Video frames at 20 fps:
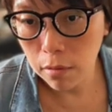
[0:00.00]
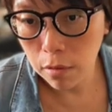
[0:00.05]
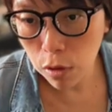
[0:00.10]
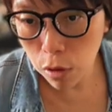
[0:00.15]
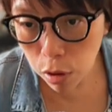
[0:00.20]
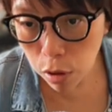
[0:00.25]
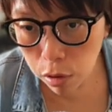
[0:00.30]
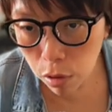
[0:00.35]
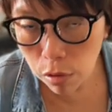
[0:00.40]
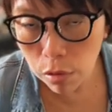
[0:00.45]

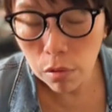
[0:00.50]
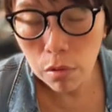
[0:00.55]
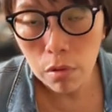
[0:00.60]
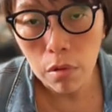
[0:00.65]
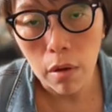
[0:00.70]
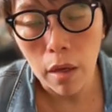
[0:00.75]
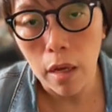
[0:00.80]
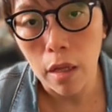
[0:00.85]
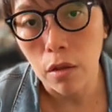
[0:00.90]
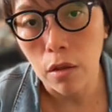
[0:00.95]
clue
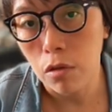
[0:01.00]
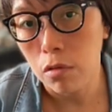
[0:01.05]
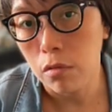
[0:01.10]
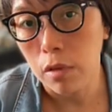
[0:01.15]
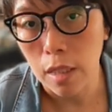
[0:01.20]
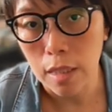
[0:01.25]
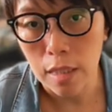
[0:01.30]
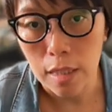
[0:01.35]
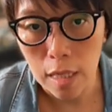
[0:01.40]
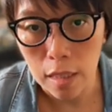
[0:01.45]
into
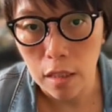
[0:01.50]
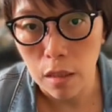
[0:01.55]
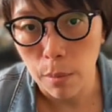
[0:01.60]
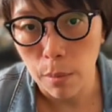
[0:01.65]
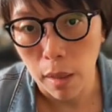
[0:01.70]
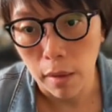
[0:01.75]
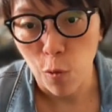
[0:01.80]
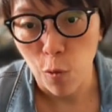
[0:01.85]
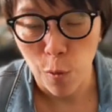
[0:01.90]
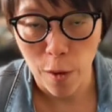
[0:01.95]
their
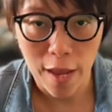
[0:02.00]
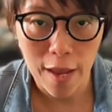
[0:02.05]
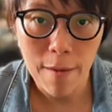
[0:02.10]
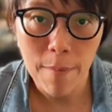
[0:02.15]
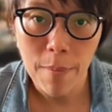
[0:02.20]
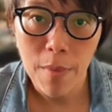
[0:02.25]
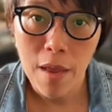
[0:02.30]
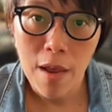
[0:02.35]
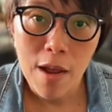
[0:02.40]
sentiment, okay?